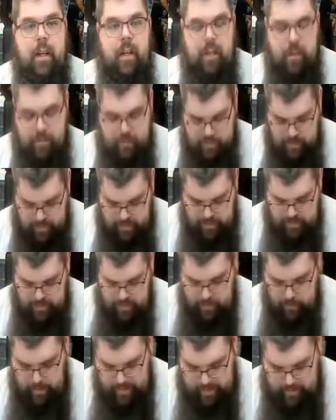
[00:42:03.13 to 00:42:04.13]
There's all kinds
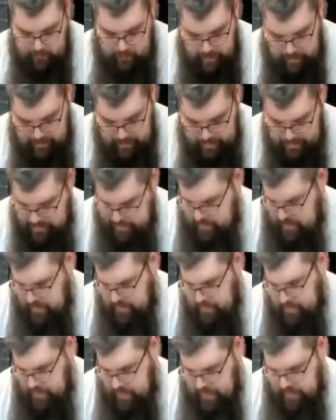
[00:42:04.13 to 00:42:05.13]
of wicked weapons and
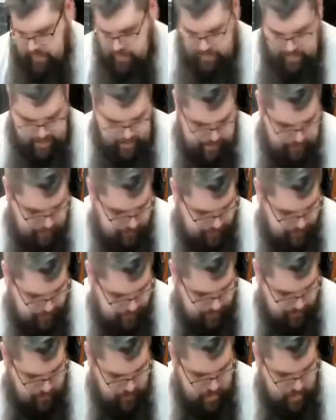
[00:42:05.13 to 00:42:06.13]
stuff in here. It's rad.
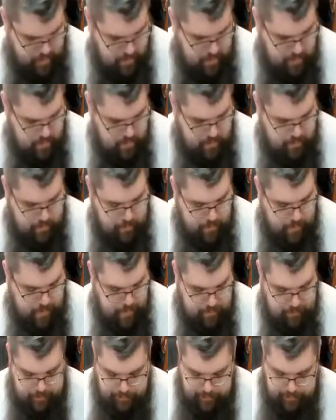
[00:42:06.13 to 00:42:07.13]

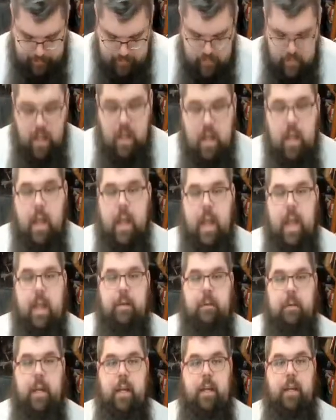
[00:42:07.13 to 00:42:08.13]
But
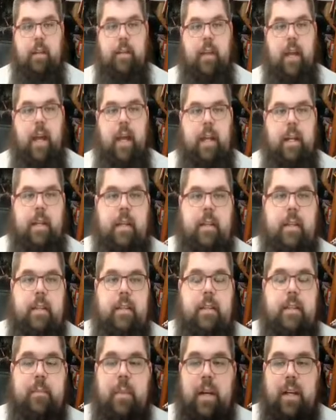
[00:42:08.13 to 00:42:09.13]
anyway, that
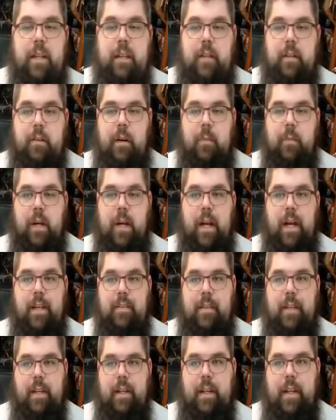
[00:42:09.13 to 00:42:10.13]
is my little
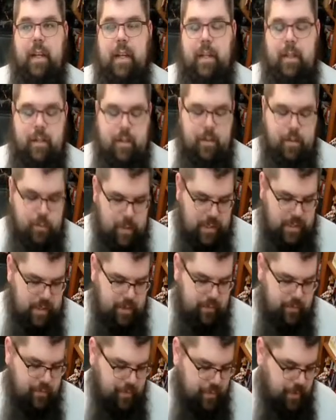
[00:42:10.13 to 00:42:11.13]
unboxing and
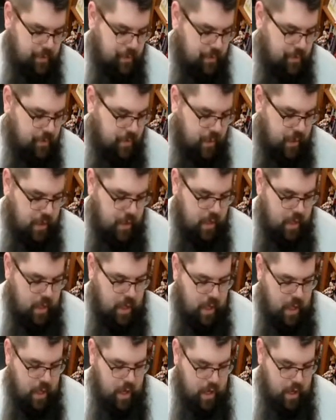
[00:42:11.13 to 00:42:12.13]
quickie review
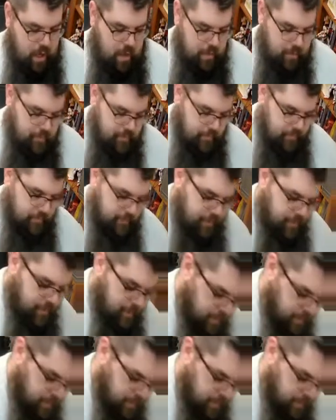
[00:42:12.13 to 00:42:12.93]
of